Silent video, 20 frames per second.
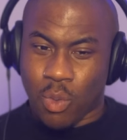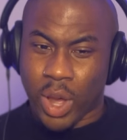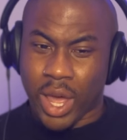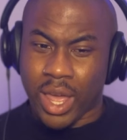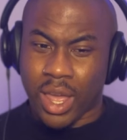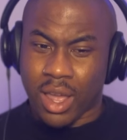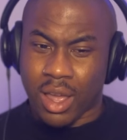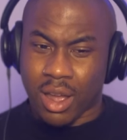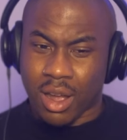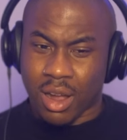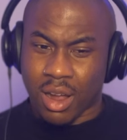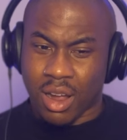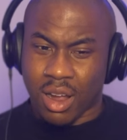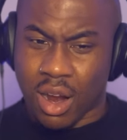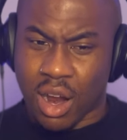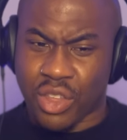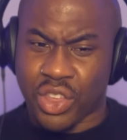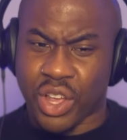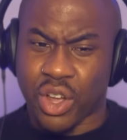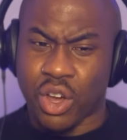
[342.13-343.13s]
Wait,
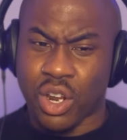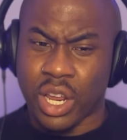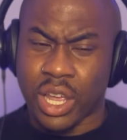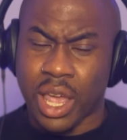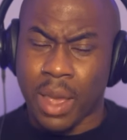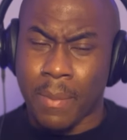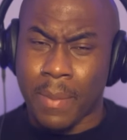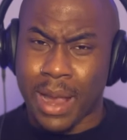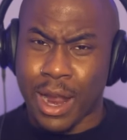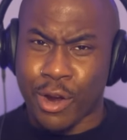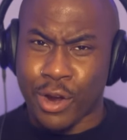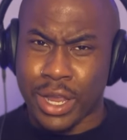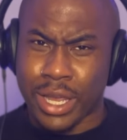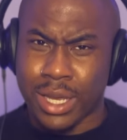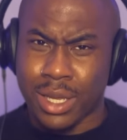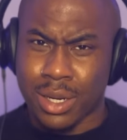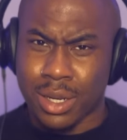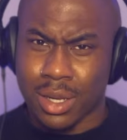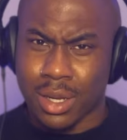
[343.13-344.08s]
are they gonna get married?